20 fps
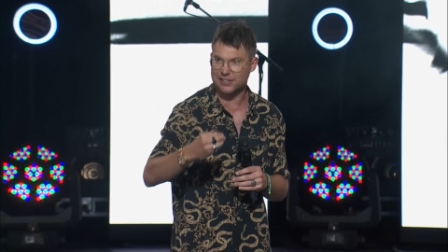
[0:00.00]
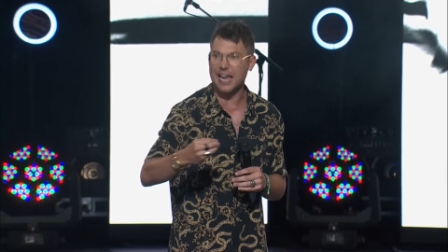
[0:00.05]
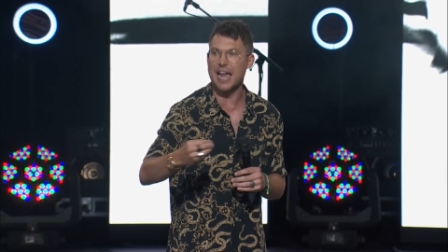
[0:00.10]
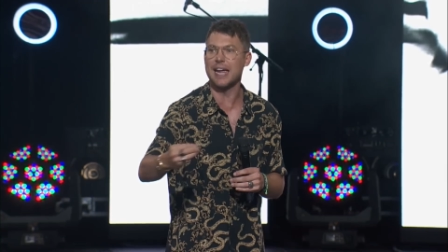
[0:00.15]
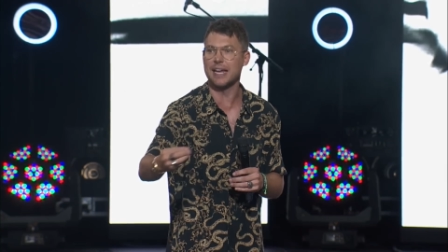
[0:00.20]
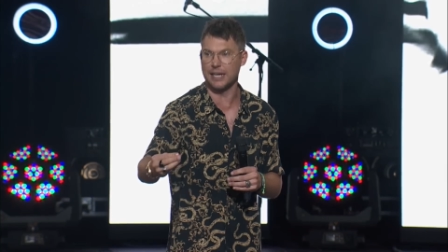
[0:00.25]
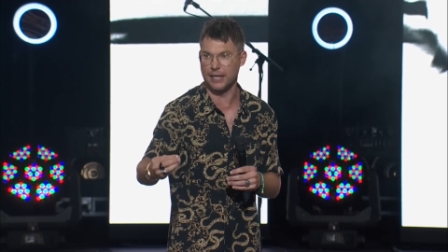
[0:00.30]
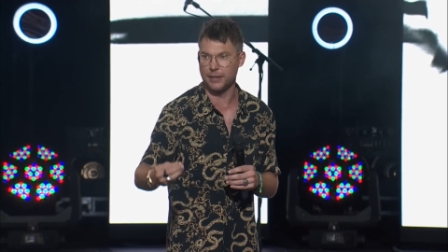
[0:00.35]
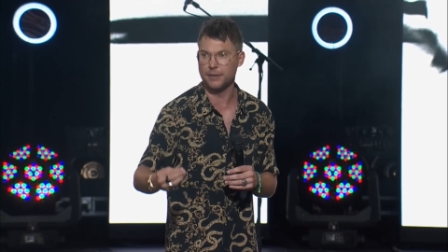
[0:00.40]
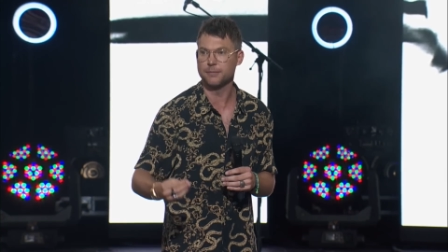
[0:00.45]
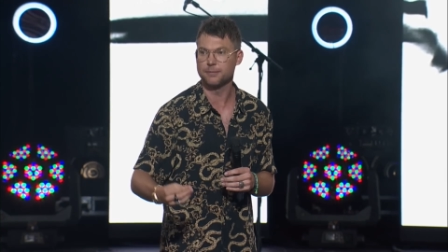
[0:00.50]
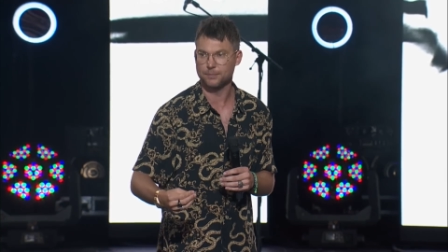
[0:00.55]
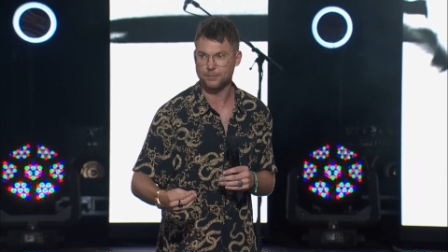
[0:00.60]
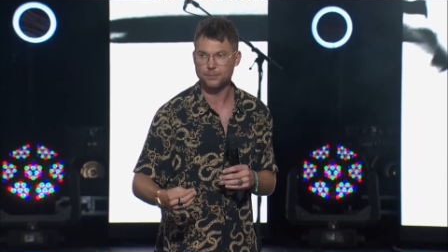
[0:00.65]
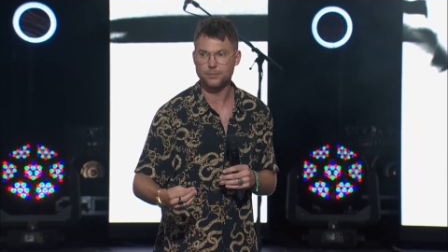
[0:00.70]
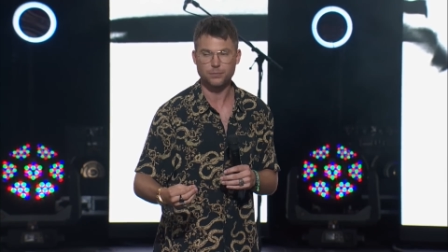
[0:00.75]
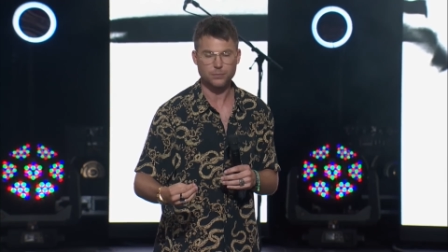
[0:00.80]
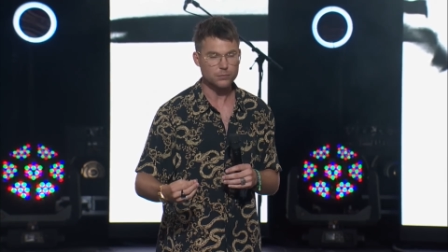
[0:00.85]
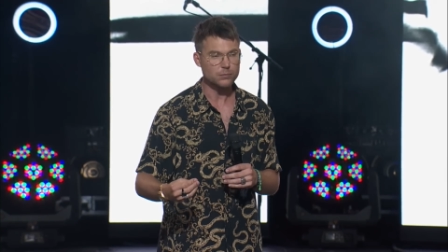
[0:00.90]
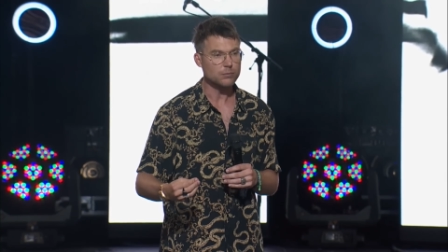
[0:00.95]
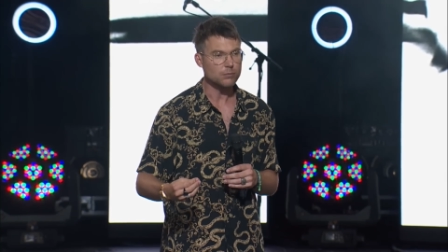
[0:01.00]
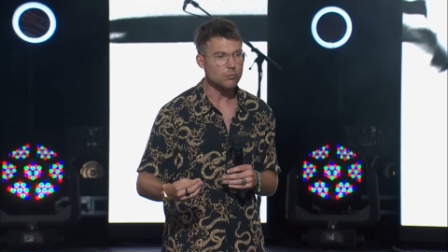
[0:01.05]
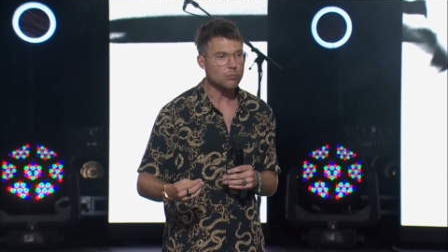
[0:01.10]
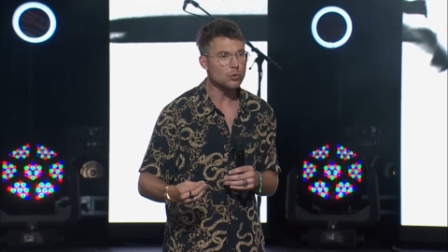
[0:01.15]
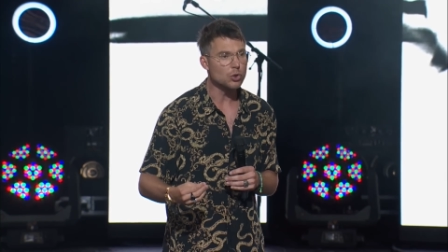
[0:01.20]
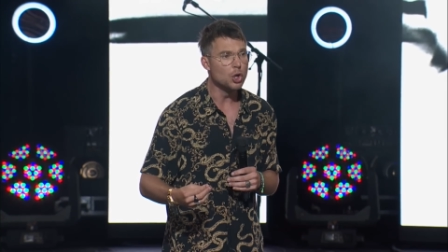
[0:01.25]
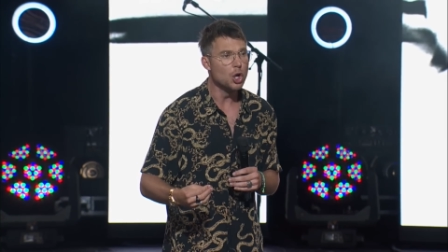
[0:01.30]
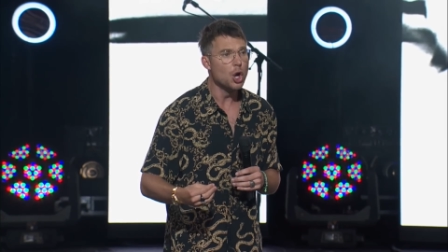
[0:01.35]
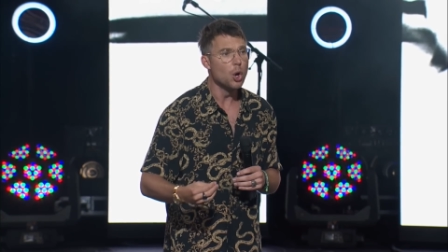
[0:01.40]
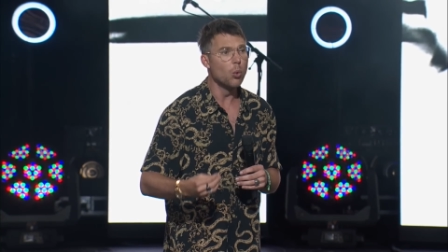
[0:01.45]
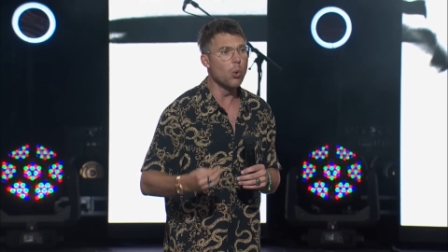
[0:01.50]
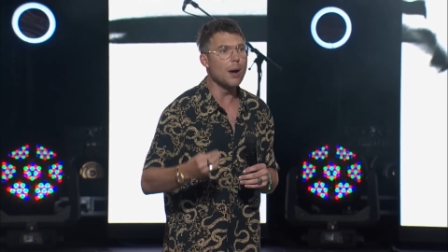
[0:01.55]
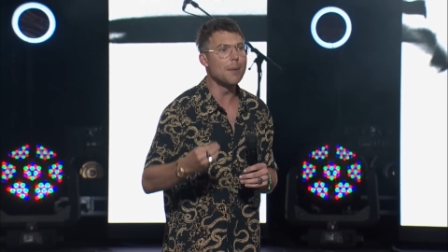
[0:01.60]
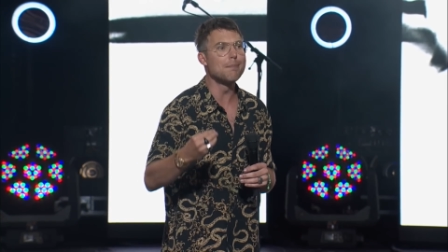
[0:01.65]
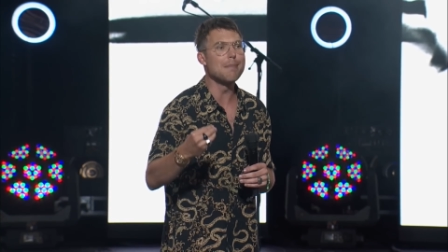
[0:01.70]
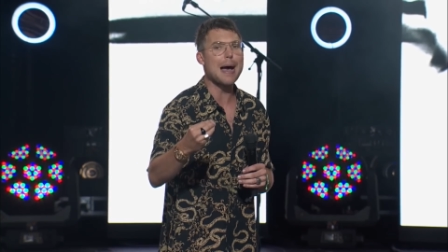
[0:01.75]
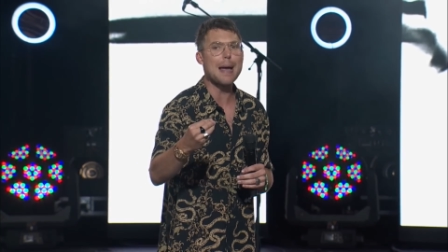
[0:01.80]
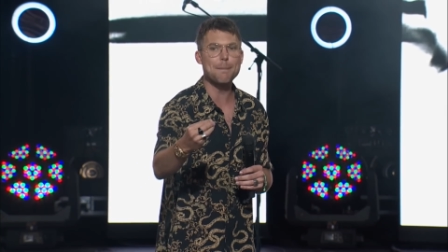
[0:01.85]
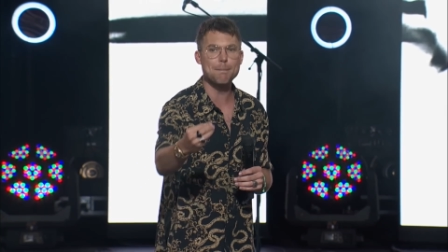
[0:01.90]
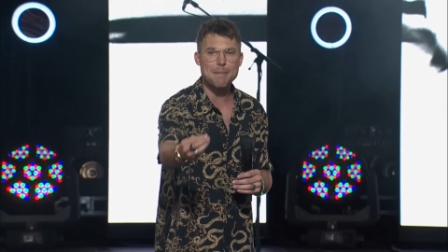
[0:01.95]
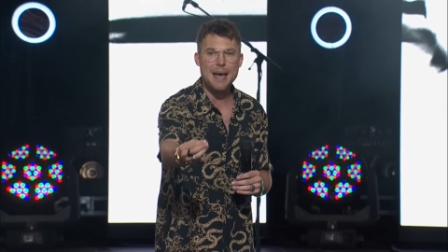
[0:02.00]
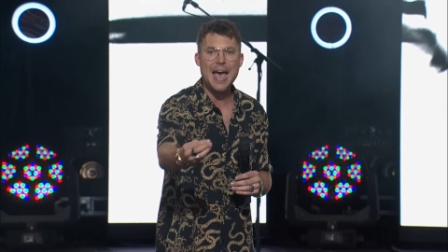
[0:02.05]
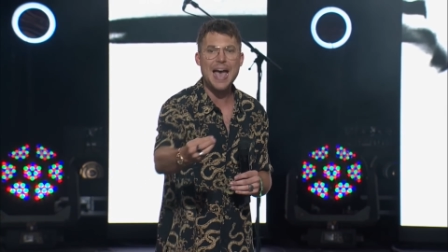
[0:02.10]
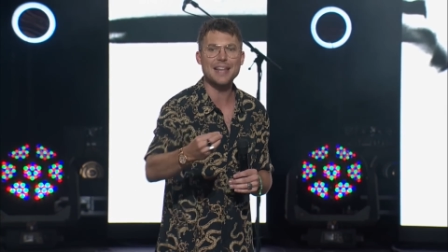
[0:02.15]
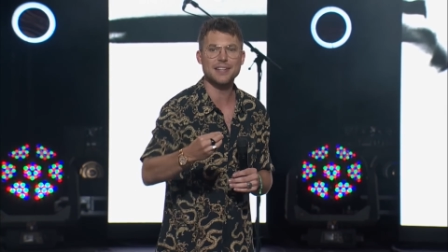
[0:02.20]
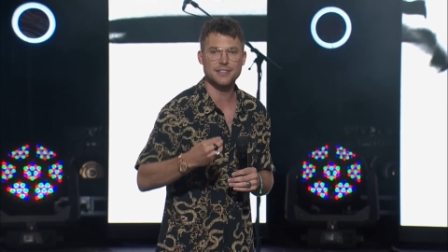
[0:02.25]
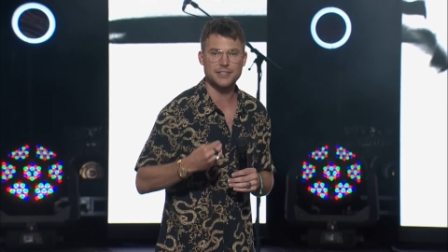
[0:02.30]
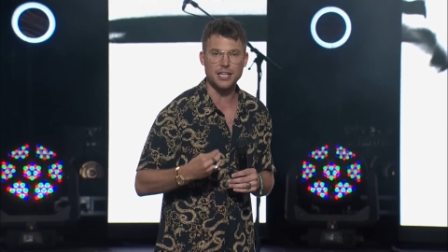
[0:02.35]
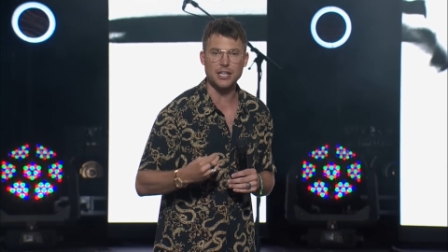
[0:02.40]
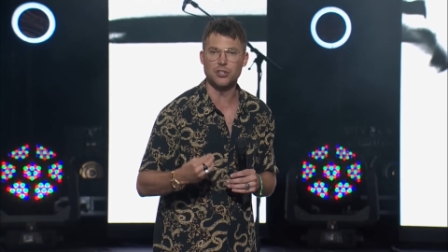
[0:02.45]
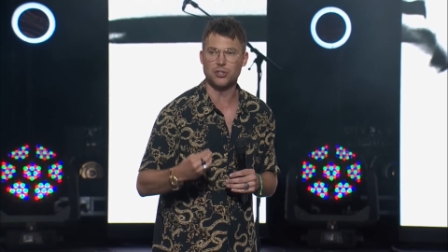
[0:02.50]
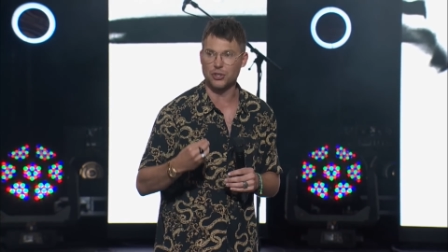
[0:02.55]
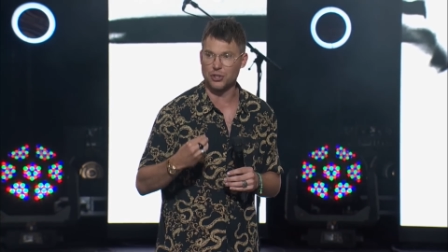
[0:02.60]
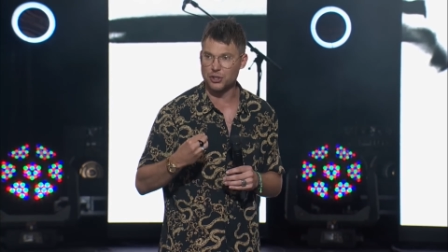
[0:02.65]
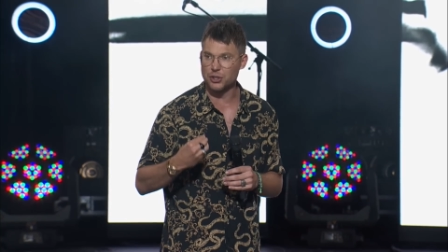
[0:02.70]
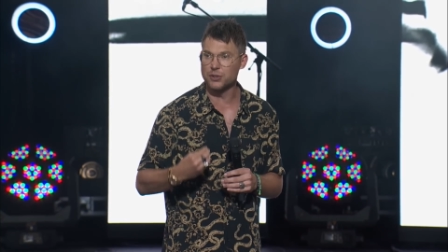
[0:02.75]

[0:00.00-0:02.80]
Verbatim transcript: saying what my math teacher